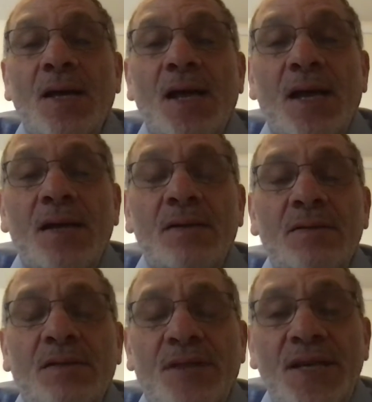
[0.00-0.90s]

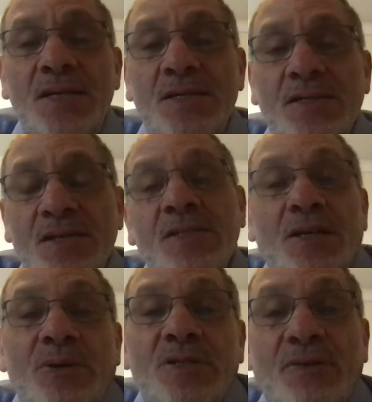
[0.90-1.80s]
And the
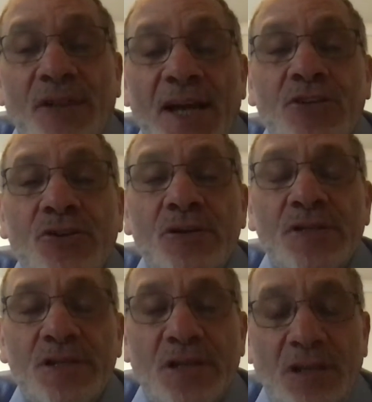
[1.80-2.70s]
series of
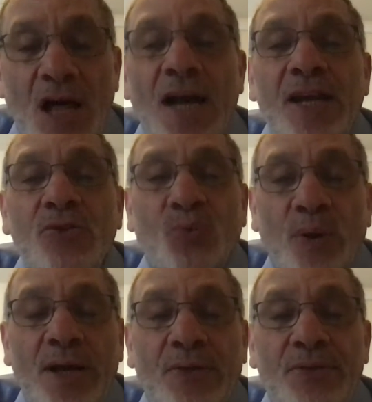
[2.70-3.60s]
lectures is aligned
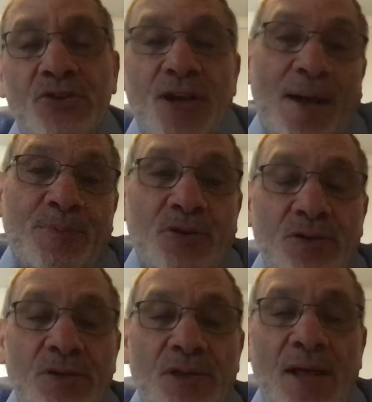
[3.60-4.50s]
with
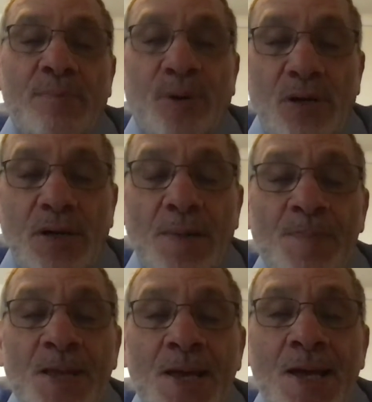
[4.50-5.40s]
chapters in that book.
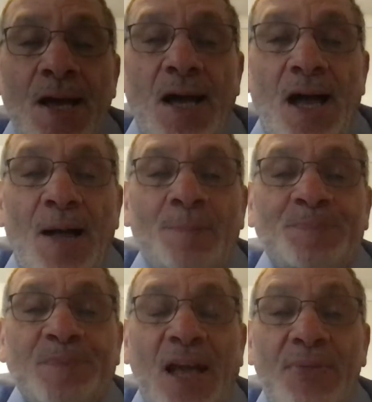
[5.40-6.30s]

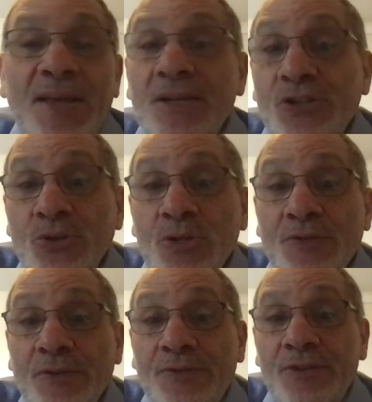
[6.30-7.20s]
I think it's
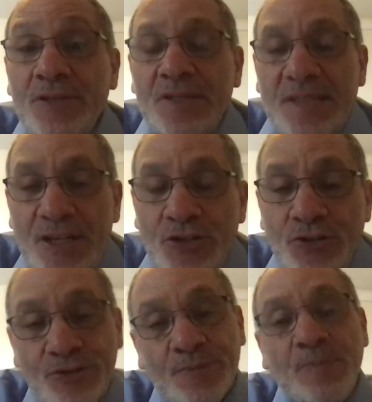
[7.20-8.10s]
useful for
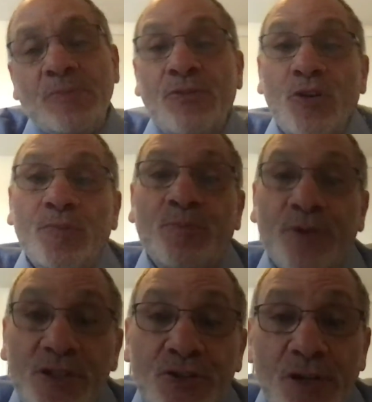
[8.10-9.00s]
teachers, for
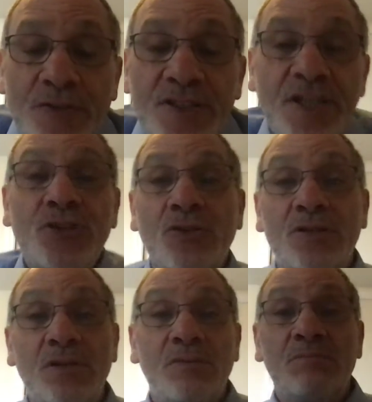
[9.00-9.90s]
pre-service
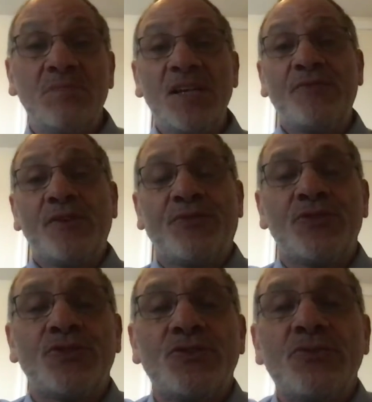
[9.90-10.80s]
teachers, and even for
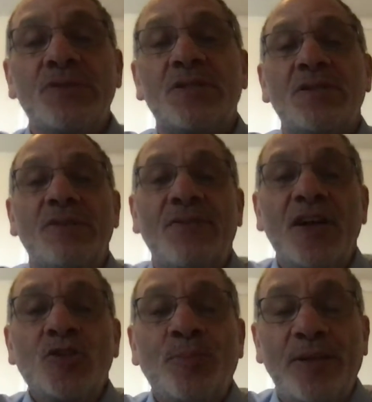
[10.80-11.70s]
students in
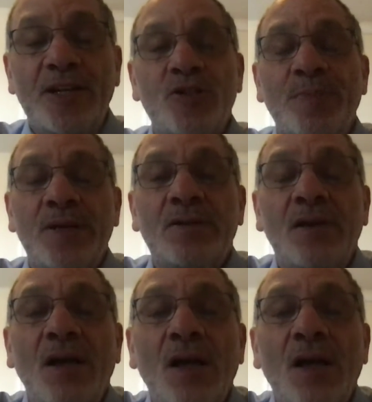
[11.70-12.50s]
advanced placement